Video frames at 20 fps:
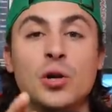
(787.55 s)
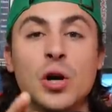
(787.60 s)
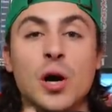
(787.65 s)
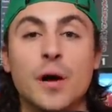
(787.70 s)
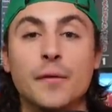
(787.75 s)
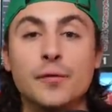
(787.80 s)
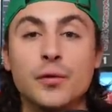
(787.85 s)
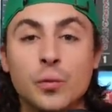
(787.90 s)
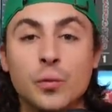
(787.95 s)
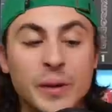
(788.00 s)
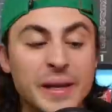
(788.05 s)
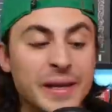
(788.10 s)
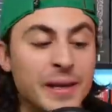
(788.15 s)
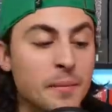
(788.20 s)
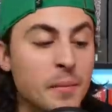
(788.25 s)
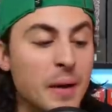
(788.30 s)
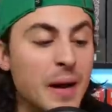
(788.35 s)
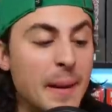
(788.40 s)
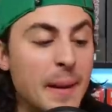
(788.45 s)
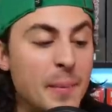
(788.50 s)
of the week in
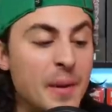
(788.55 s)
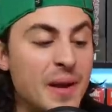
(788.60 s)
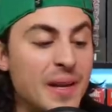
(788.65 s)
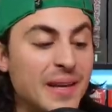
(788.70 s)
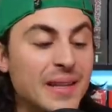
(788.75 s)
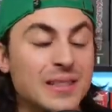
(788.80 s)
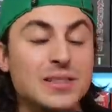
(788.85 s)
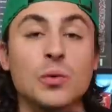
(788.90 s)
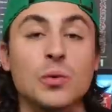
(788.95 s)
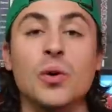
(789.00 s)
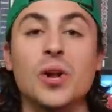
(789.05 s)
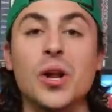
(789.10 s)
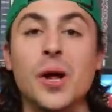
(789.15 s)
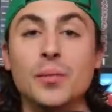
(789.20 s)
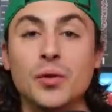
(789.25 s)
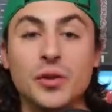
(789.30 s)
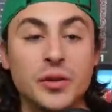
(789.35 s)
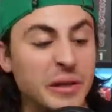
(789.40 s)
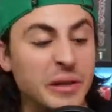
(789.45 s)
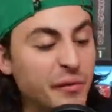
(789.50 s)
my opinion. It's the one I'm
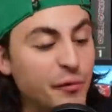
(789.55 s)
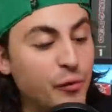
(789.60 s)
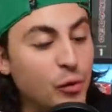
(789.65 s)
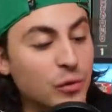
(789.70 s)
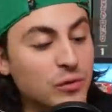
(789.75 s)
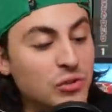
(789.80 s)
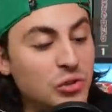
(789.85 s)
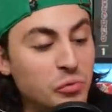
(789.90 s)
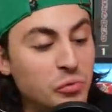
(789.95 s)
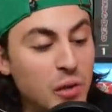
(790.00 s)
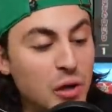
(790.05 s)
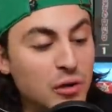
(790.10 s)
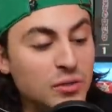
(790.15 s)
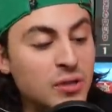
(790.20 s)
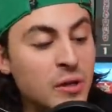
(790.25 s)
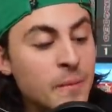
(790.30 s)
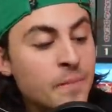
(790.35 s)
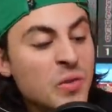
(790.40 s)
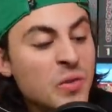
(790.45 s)
looking forward to most.